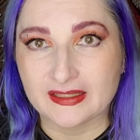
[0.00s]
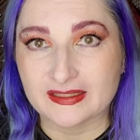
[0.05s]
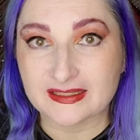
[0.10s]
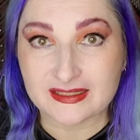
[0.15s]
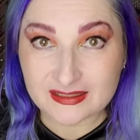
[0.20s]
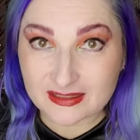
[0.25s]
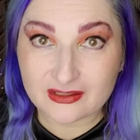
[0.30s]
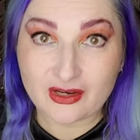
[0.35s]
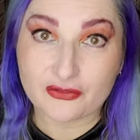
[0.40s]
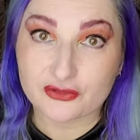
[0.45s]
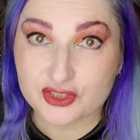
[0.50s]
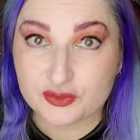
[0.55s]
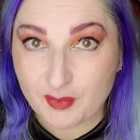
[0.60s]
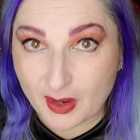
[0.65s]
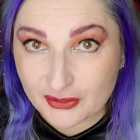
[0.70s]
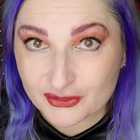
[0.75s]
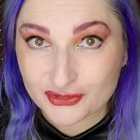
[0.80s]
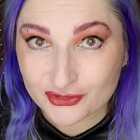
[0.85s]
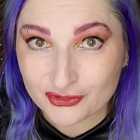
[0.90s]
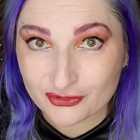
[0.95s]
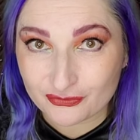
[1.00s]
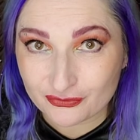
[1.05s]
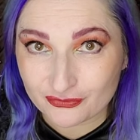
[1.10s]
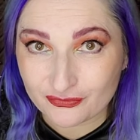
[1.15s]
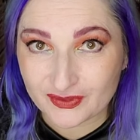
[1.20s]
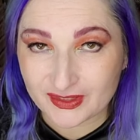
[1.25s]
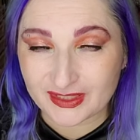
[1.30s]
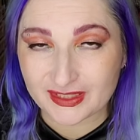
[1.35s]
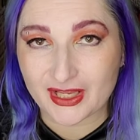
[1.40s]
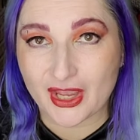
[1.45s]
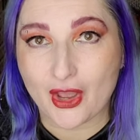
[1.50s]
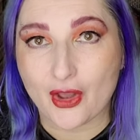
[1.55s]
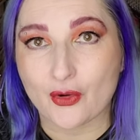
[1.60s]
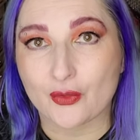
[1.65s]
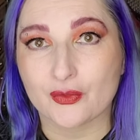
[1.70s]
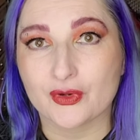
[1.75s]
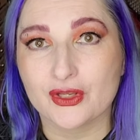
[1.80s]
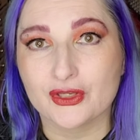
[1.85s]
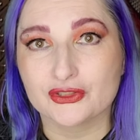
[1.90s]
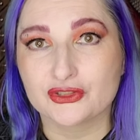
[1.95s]
This is another sponsored
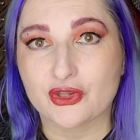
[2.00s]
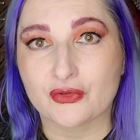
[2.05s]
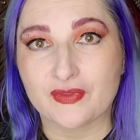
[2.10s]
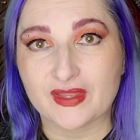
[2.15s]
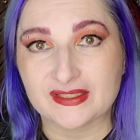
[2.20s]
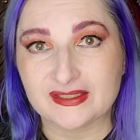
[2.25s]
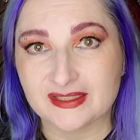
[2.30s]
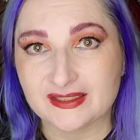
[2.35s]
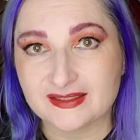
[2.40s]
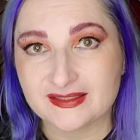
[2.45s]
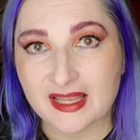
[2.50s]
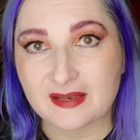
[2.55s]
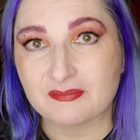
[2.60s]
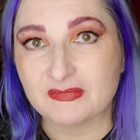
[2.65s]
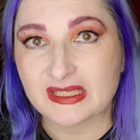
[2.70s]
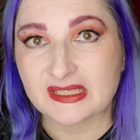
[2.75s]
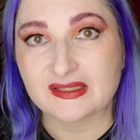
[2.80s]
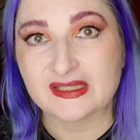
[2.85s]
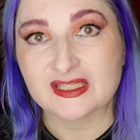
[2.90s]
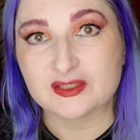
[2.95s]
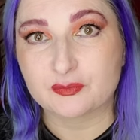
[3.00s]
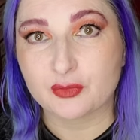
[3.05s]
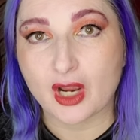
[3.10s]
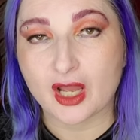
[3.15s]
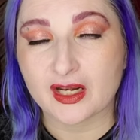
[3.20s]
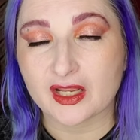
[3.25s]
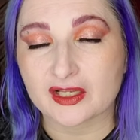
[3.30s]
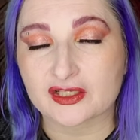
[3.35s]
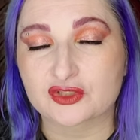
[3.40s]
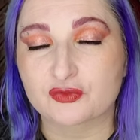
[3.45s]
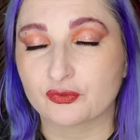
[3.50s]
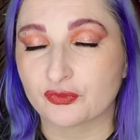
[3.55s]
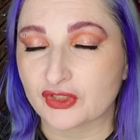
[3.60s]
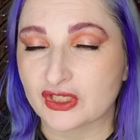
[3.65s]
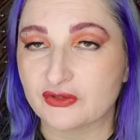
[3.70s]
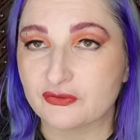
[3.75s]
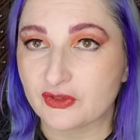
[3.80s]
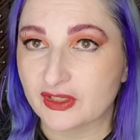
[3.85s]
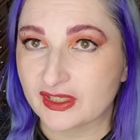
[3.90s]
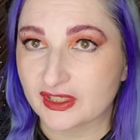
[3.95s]
video, so they did send me these products
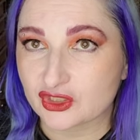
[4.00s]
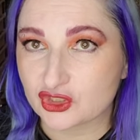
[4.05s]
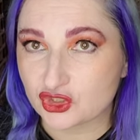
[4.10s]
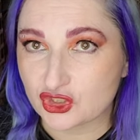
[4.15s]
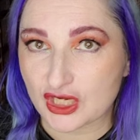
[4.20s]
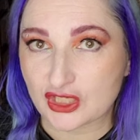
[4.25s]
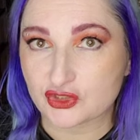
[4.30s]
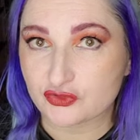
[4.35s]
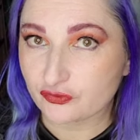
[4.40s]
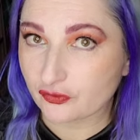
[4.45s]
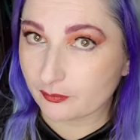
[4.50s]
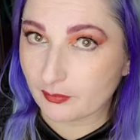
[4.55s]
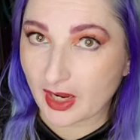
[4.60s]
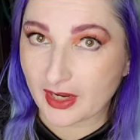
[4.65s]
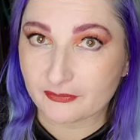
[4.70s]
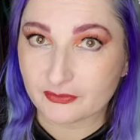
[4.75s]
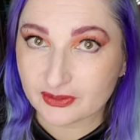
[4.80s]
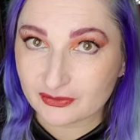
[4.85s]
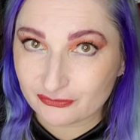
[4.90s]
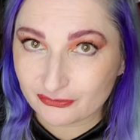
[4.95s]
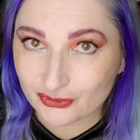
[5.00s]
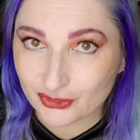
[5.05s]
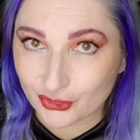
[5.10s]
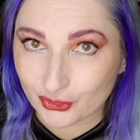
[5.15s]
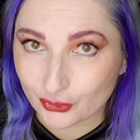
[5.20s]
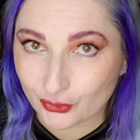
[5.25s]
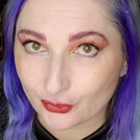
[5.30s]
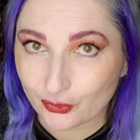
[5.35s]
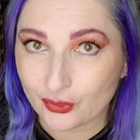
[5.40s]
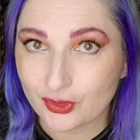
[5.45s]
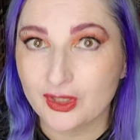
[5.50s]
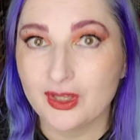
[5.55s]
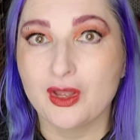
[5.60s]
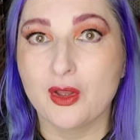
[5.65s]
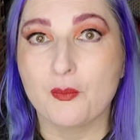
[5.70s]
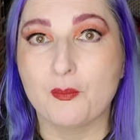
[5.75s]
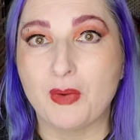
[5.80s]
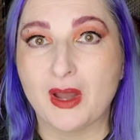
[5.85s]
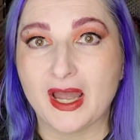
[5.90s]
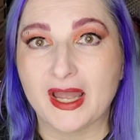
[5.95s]
free in exchange for my review,
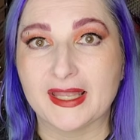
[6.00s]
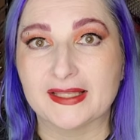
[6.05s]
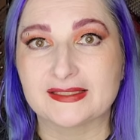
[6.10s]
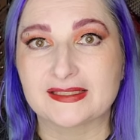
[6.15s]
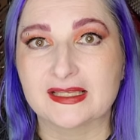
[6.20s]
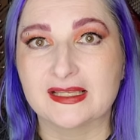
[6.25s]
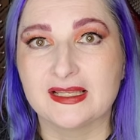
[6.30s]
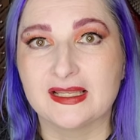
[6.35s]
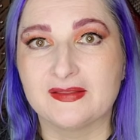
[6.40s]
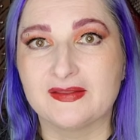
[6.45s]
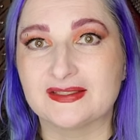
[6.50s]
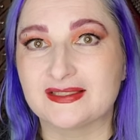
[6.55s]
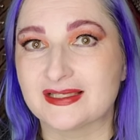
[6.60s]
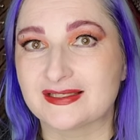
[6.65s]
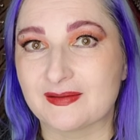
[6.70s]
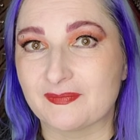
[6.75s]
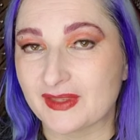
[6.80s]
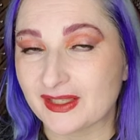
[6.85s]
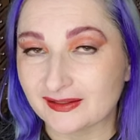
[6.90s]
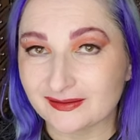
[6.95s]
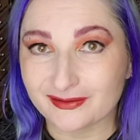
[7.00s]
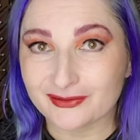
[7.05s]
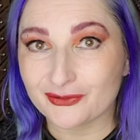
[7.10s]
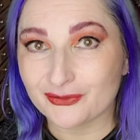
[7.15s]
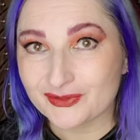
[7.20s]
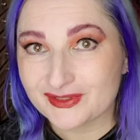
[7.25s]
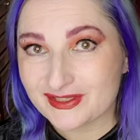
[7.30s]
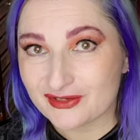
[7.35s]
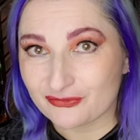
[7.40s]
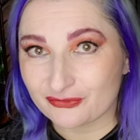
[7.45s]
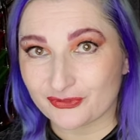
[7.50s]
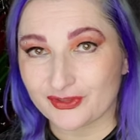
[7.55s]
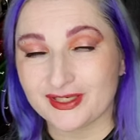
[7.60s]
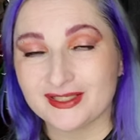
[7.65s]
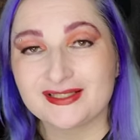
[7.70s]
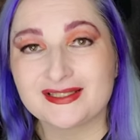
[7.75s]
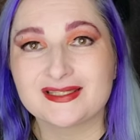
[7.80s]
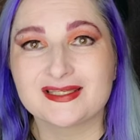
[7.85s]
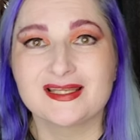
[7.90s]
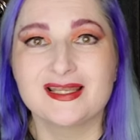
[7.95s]
but this is something a little
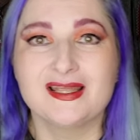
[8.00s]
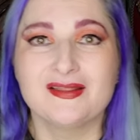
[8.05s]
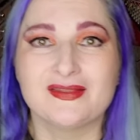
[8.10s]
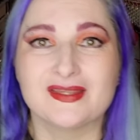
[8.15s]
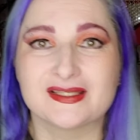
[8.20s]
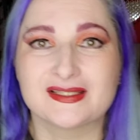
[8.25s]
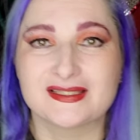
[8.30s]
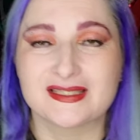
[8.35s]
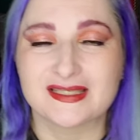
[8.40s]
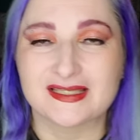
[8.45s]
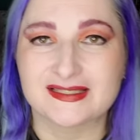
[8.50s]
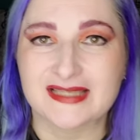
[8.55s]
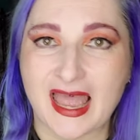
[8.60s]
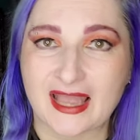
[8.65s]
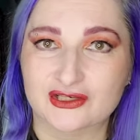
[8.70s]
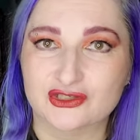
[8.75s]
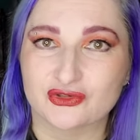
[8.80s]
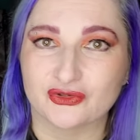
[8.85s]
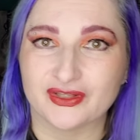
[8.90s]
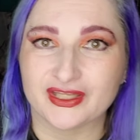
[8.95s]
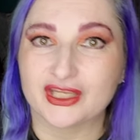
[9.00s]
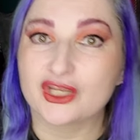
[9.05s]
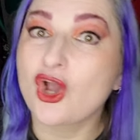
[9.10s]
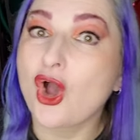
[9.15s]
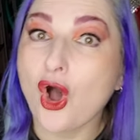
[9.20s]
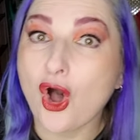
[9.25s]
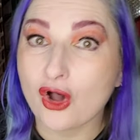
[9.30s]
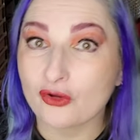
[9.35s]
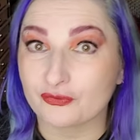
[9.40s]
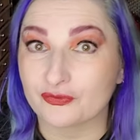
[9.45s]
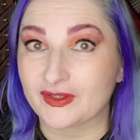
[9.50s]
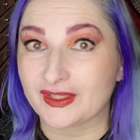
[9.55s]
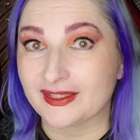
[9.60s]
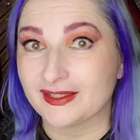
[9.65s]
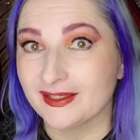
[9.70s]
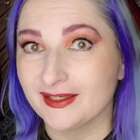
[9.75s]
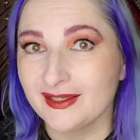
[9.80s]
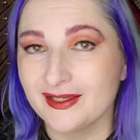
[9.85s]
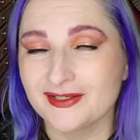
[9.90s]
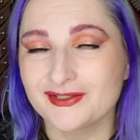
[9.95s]
different. This is actually
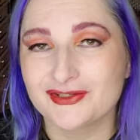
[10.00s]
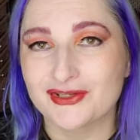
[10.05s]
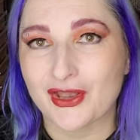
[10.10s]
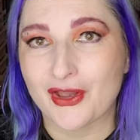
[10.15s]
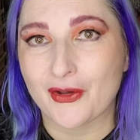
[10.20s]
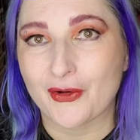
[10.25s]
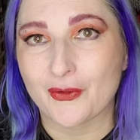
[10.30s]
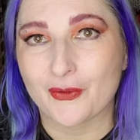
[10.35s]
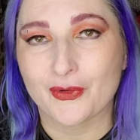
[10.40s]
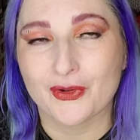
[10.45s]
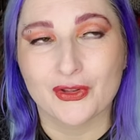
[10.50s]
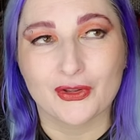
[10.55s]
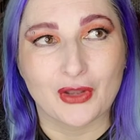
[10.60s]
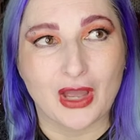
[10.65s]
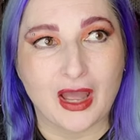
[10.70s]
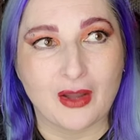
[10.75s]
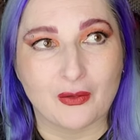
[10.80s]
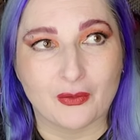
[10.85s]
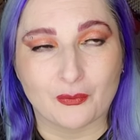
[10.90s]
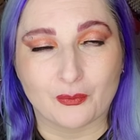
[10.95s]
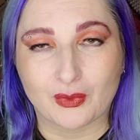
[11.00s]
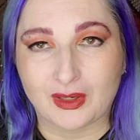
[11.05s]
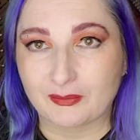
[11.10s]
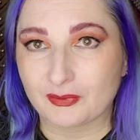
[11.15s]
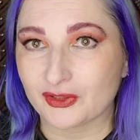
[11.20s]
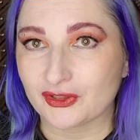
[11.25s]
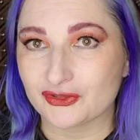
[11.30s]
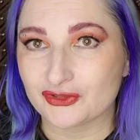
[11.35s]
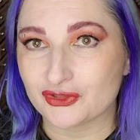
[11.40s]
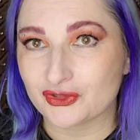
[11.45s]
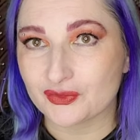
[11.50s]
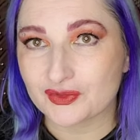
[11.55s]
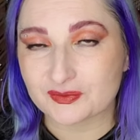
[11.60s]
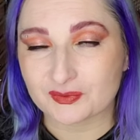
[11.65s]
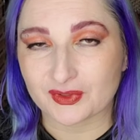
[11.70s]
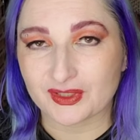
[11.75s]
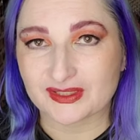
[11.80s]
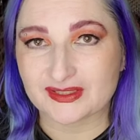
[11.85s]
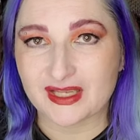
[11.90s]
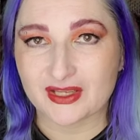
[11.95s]
coffee. So what I'm gonna do
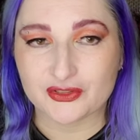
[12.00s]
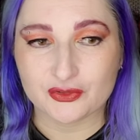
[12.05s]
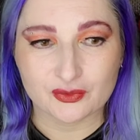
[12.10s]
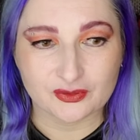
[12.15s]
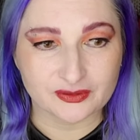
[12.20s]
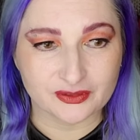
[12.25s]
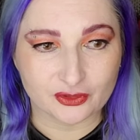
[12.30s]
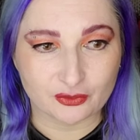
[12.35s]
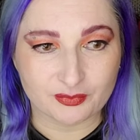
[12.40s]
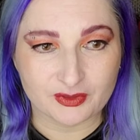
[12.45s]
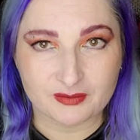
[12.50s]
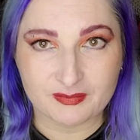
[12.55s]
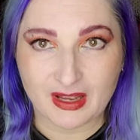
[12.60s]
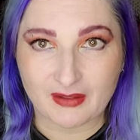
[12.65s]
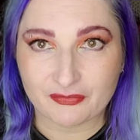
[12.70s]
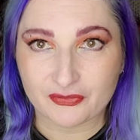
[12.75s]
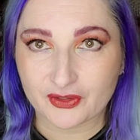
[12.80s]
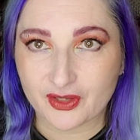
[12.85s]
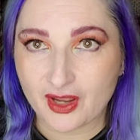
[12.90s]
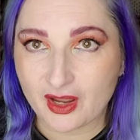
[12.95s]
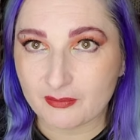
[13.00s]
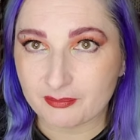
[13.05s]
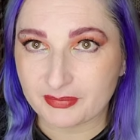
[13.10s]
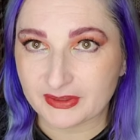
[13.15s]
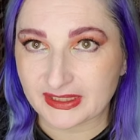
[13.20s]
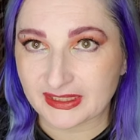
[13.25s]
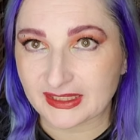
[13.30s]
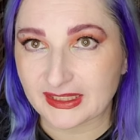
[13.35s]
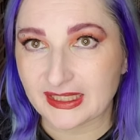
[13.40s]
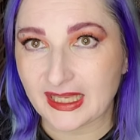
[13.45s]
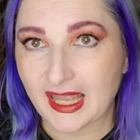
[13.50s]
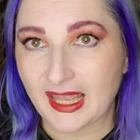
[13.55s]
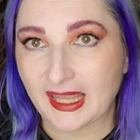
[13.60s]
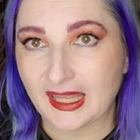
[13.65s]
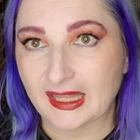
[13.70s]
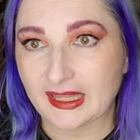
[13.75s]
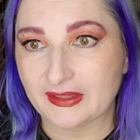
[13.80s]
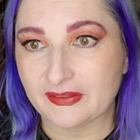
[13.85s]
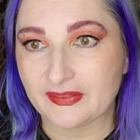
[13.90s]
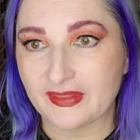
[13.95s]
is I'm gonna tell you a little bit about the company,
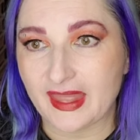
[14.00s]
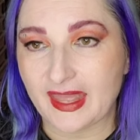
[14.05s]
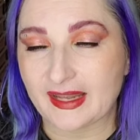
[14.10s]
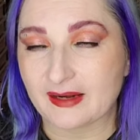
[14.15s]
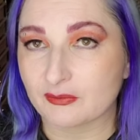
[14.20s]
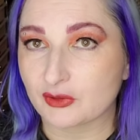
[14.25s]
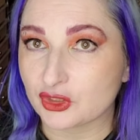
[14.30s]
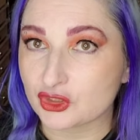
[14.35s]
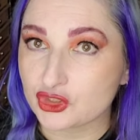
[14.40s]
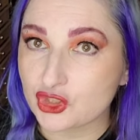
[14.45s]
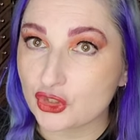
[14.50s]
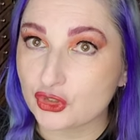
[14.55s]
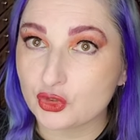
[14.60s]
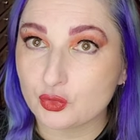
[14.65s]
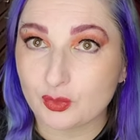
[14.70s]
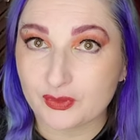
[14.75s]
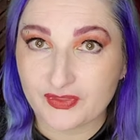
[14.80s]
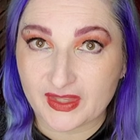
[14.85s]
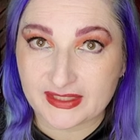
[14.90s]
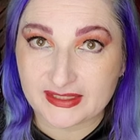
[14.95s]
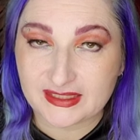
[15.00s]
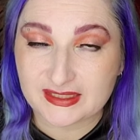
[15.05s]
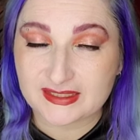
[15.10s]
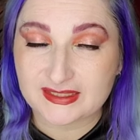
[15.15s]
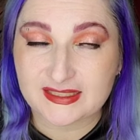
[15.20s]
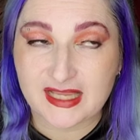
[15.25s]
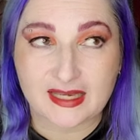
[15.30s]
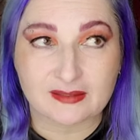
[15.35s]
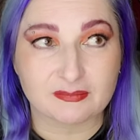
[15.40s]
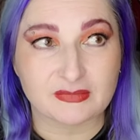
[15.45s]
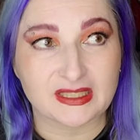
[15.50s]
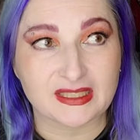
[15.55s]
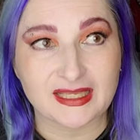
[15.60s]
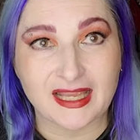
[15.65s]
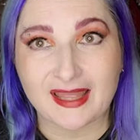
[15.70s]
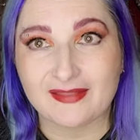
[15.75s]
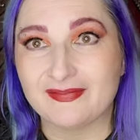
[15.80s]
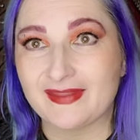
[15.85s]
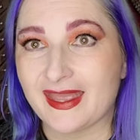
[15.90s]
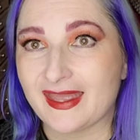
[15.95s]
and then I'm gonna show you what they did send
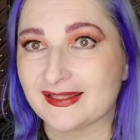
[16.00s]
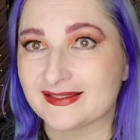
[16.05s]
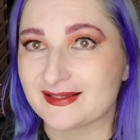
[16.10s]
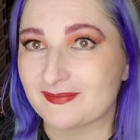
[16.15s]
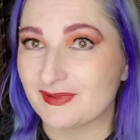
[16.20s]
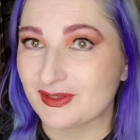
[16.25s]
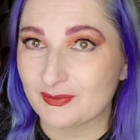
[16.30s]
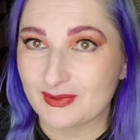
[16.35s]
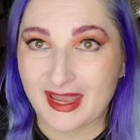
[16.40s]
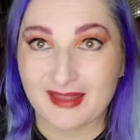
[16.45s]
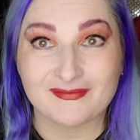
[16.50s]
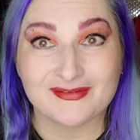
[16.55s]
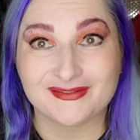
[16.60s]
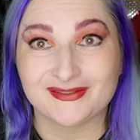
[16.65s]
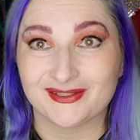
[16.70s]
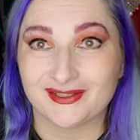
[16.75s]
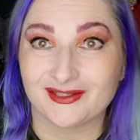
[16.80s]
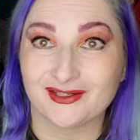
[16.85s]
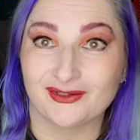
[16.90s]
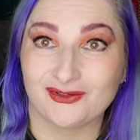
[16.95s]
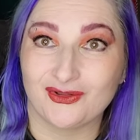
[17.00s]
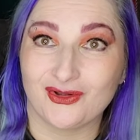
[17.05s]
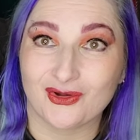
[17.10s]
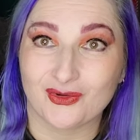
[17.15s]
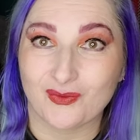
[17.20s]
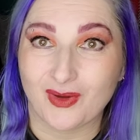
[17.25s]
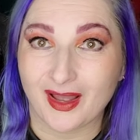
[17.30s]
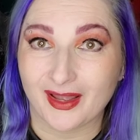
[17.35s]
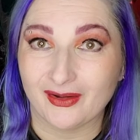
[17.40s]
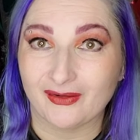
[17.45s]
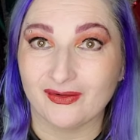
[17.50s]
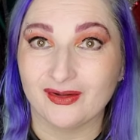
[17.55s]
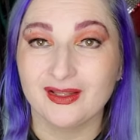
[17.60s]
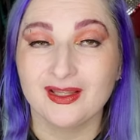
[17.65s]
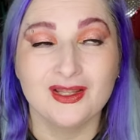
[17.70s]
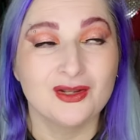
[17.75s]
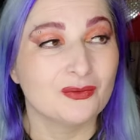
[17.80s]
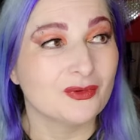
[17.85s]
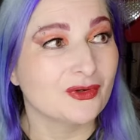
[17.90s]
me, and then something we haven't done in a long while.